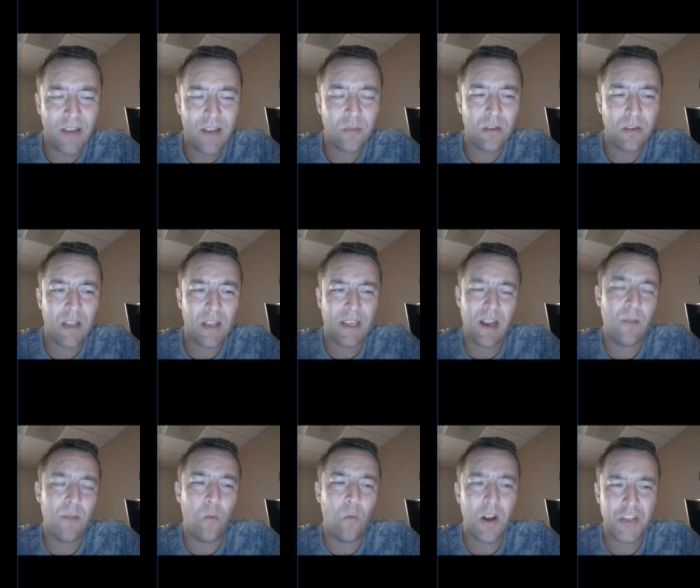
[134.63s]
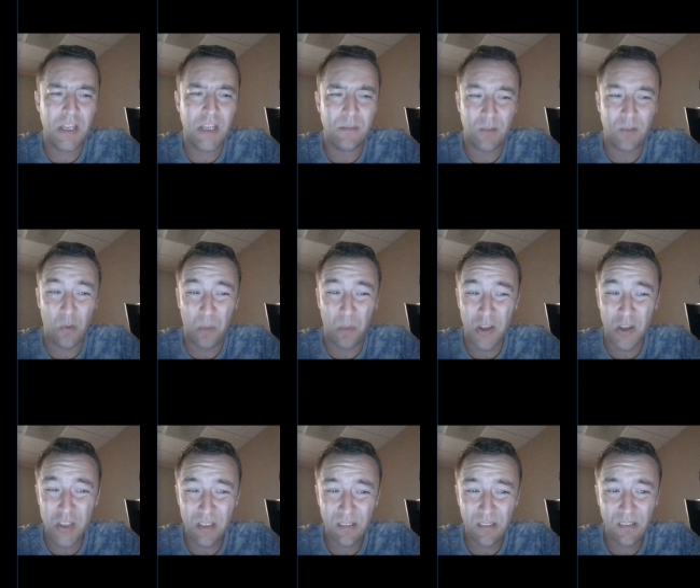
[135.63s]
I don't, like, I'm watching him throw
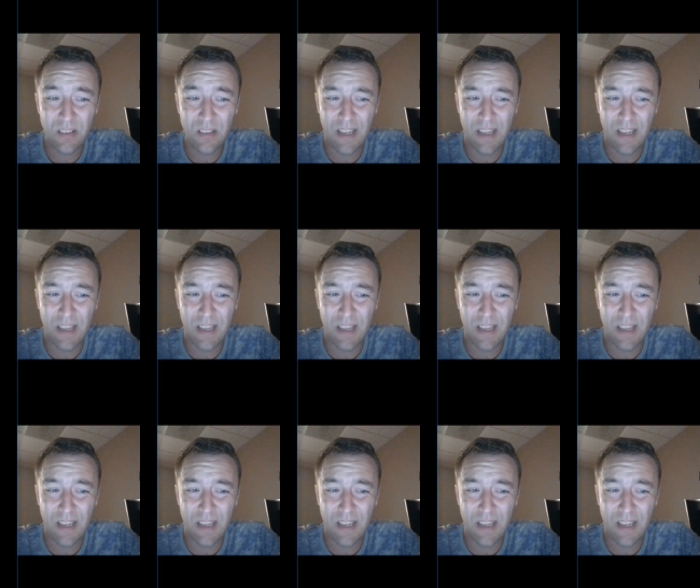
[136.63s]
punches.